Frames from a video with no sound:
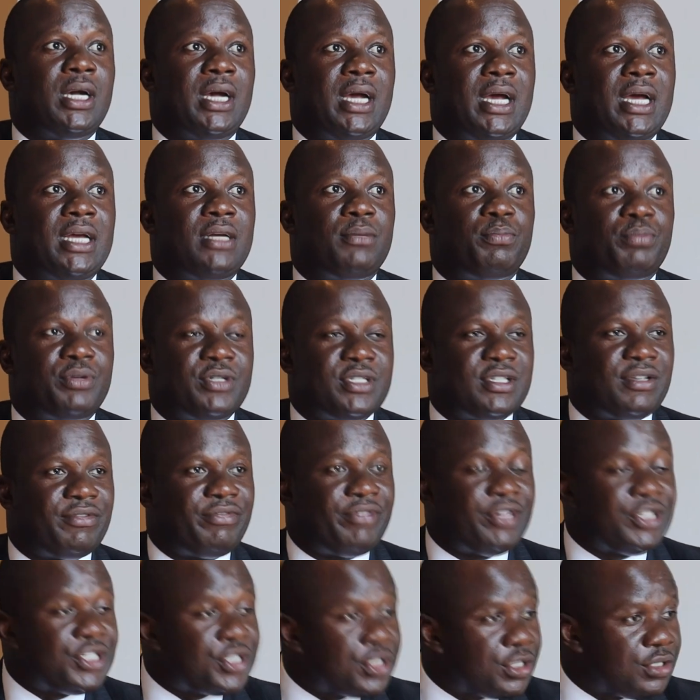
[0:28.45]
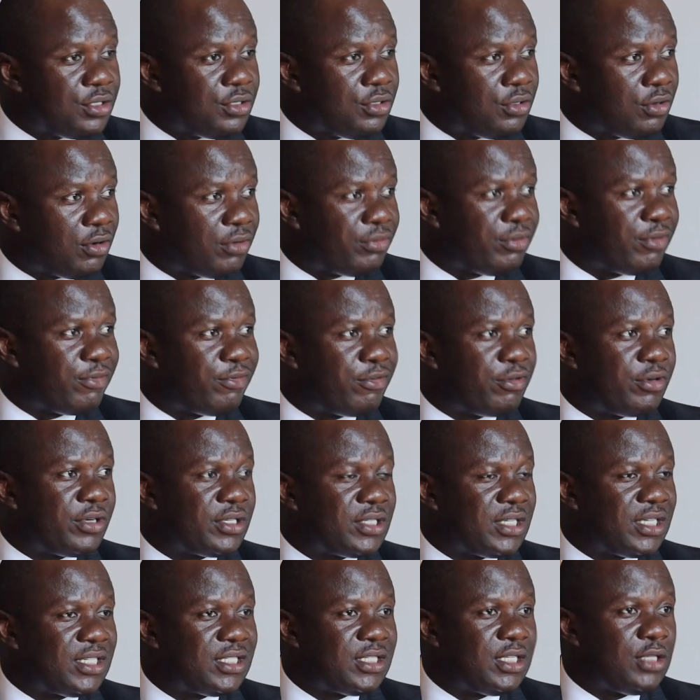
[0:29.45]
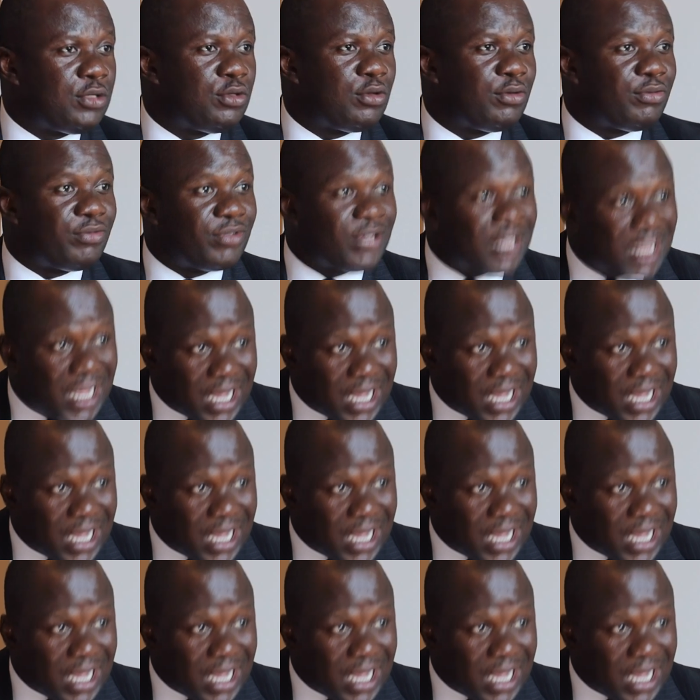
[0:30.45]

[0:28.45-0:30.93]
and preservation of the forest estate of